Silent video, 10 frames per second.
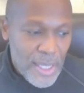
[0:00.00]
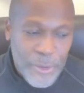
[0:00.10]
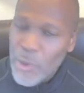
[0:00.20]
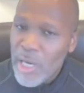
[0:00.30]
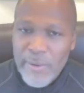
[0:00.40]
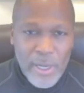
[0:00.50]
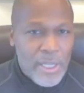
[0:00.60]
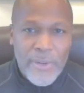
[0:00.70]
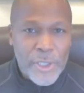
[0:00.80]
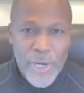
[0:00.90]
throughout
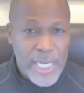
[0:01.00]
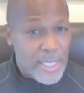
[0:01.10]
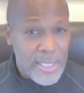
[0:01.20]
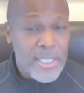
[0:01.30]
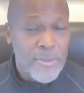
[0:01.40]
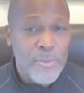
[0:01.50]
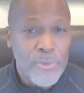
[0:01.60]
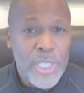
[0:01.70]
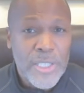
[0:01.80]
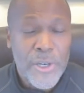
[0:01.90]
all of our training, and this is
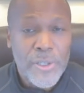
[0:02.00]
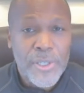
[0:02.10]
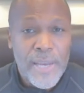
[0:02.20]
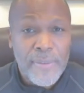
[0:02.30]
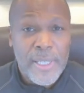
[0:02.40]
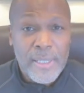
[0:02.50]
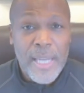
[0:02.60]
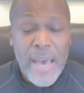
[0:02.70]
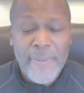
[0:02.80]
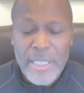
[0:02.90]
research
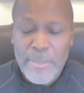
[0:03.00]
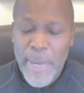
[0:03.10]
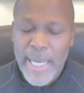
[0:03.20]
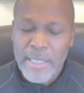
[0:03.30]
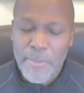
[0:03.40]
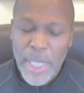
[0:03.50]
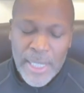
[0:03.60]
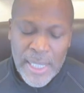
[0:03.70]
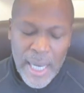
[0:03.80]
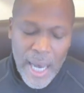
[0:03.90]
and evidence-based,
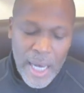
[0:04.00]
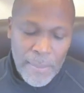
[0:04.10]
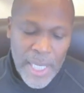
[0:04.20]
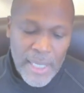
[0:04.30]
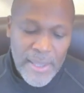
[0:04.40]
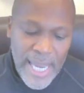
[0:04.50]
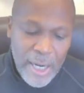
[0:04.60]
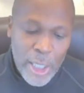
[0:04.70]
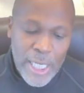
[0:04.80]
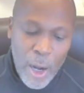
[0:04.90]
but
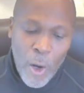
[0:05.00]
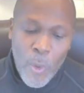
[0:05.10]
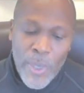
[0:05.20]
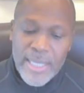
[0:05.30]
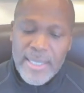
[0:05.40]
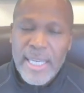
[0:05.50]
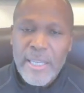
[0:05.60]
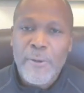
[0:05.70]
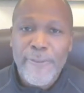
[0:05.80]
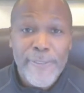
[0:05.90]
they are always
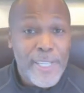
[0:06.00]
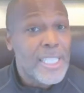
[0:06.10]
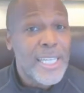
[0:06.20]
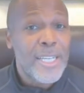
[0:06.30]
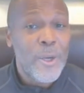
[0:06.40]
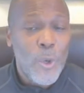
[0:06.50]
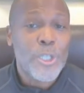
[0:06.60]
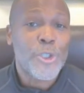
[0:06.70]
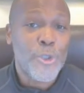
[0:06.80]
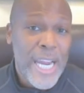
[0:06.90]
either filling
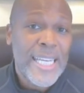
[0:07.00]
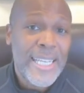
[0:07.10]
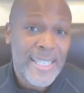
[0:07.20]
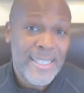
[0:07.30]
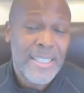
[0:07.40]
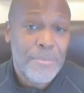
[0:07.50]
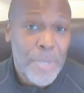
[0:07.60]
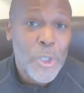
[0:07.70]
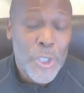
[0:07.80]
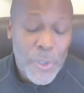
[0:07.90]
or draining
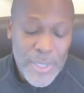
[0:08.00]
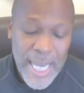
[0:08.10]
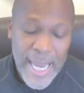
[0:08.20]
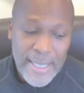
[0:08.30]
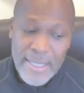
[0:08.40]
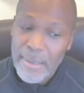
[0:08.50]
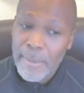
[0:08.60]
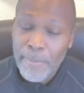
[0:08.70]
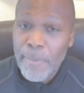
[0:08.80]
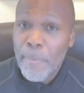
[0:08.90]
emotional
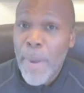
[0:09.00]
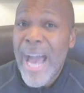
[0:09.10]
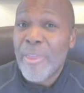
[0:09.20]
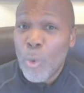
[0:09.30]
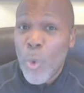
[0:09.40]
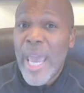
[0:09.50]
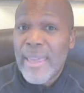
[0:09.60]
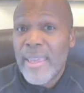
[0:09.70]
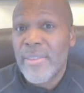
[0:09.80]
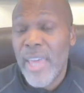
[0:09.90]
tanks by the
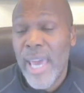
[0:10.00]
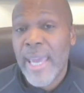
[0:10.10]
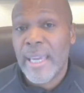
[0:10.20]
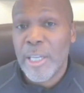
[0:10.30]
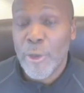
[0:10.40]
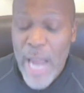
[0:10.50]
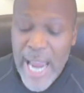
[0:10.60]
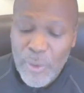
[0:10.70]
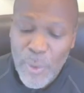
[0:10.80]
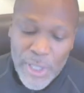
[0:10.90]
way that they
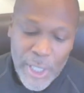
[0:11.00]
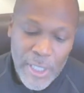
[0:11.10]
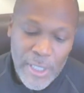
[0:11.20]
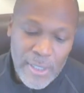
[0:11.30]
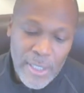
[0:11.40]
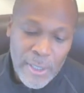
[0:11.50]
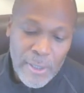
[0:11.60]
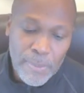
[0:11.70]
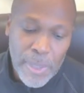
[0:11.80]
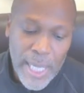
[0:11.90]
interact with their
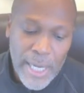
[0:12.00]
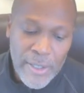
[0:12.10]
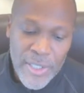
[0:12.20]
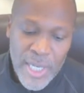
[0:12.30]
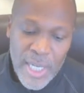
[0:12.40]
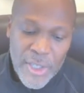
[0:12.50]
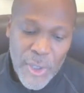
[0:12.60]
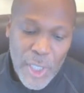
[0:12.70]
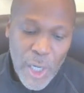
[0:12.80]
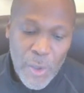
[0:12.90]
players.
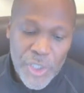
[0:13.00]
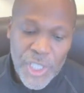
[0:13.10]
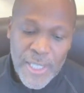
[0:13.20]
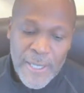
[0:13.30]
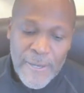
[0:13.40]
So a coach